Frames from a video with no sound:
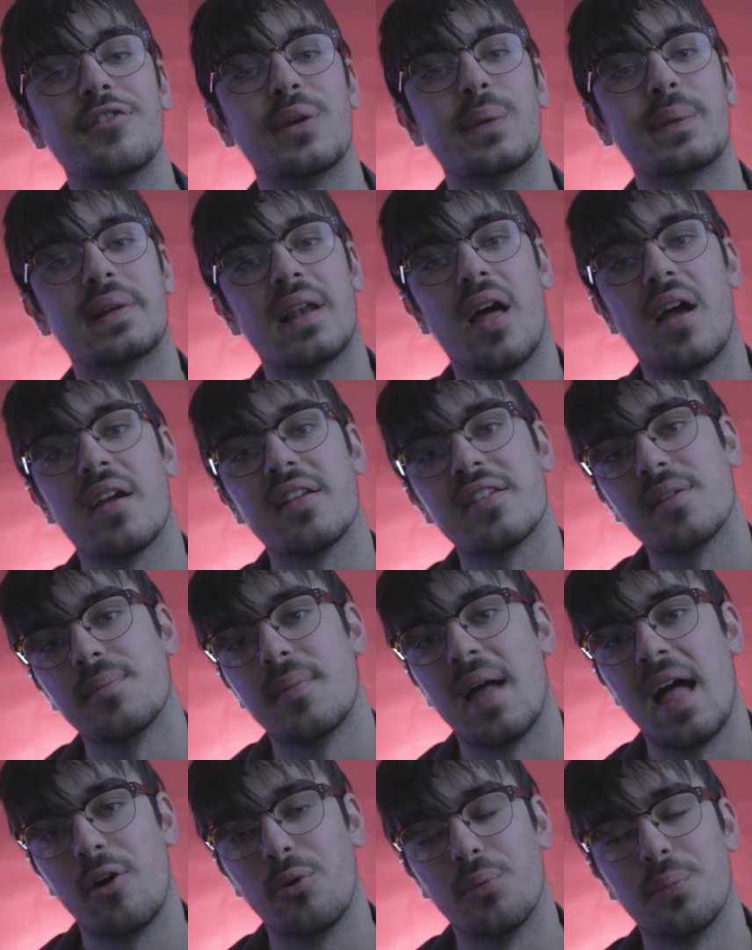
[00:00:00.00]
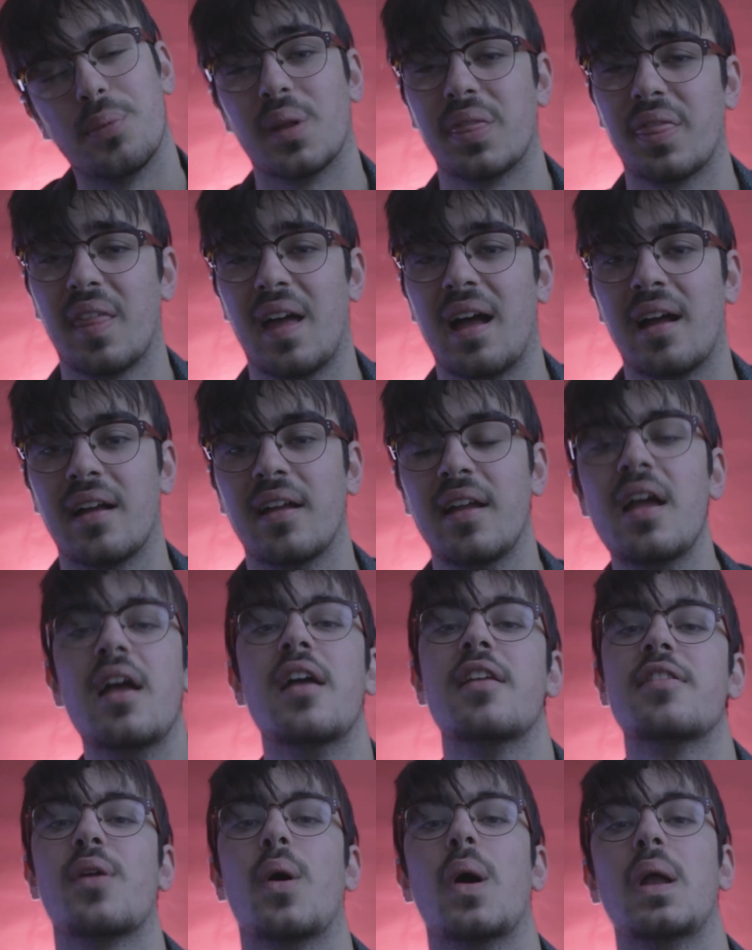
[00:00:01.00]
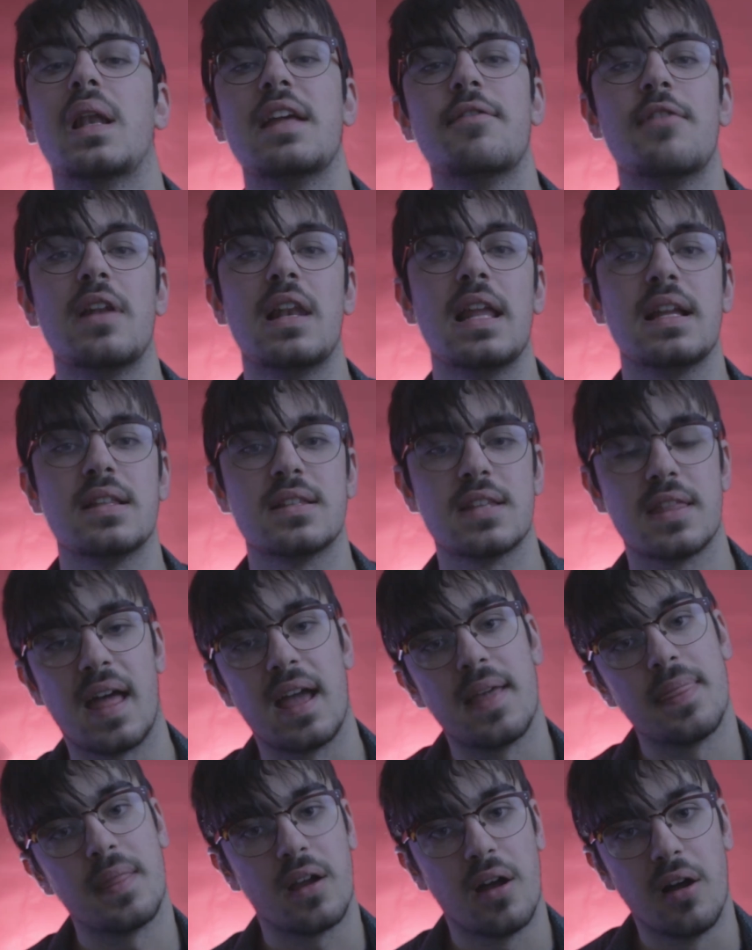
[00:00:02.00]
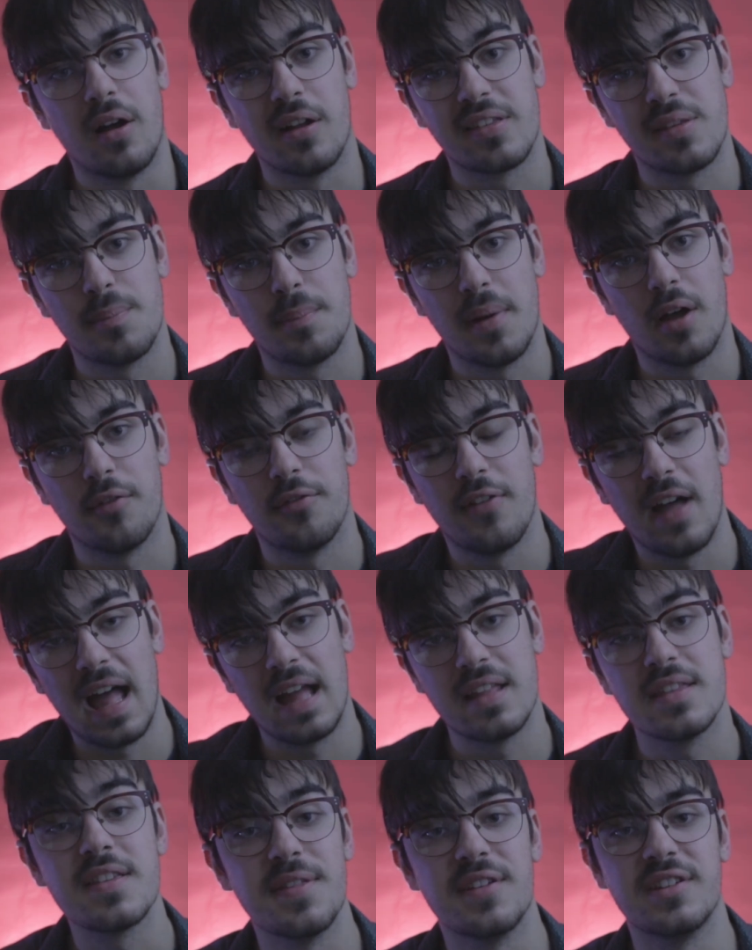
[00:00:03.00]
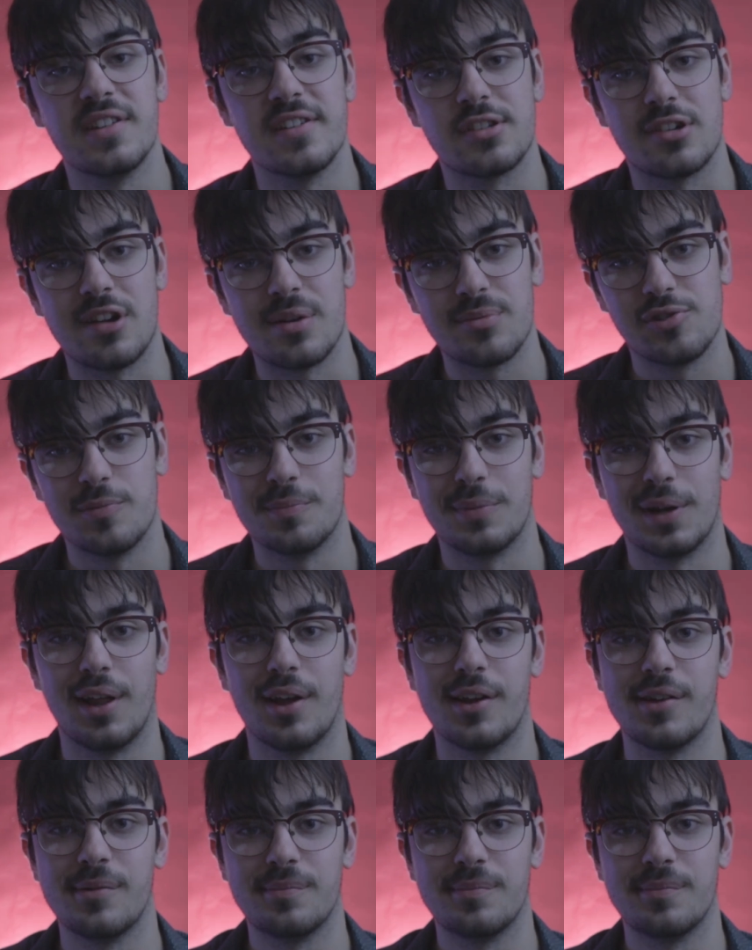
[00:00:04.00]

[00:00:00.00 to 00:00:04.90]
you would like some help with that, so I'll leave a link to that in the cards above and in the description below.